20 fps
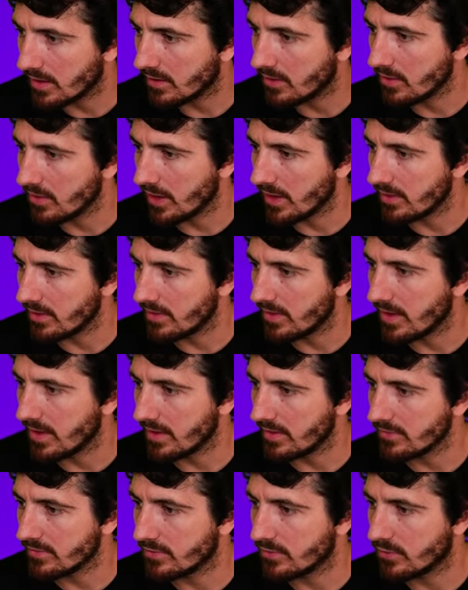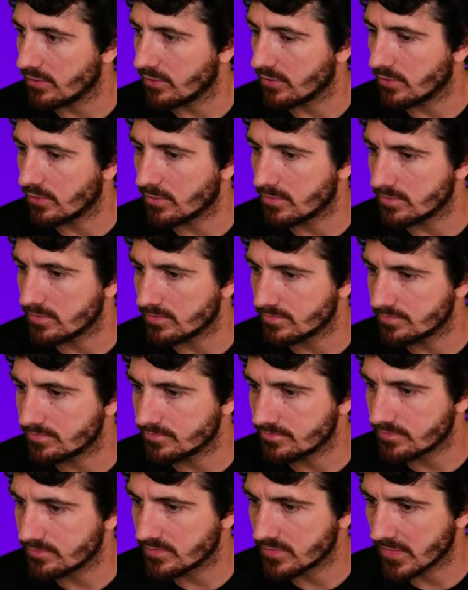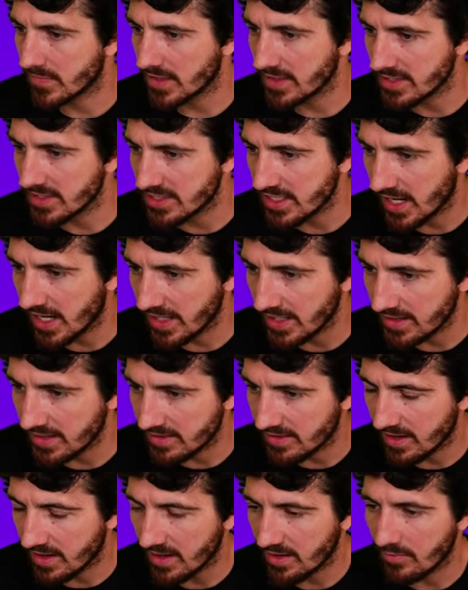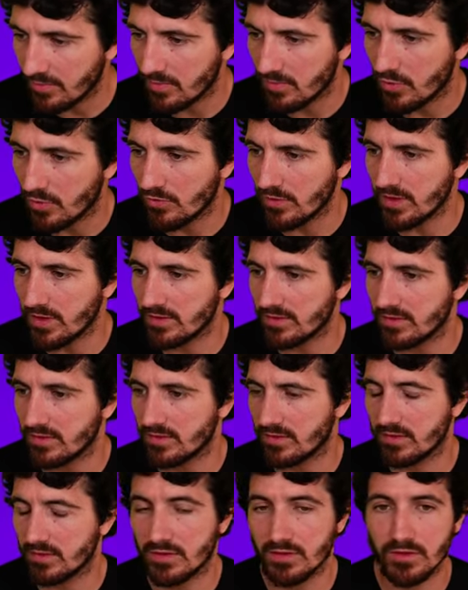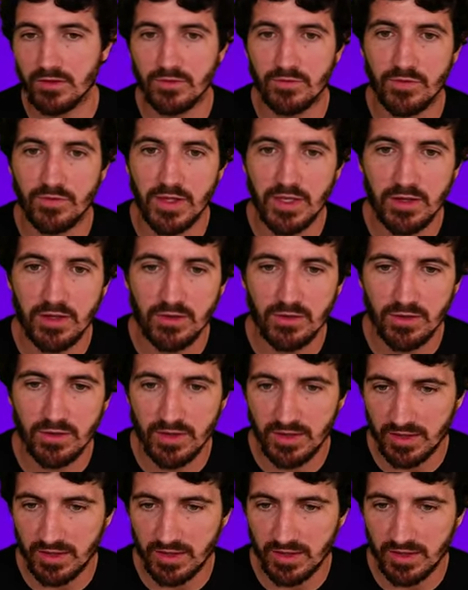okay, yeah, so Chai Time Movies. This video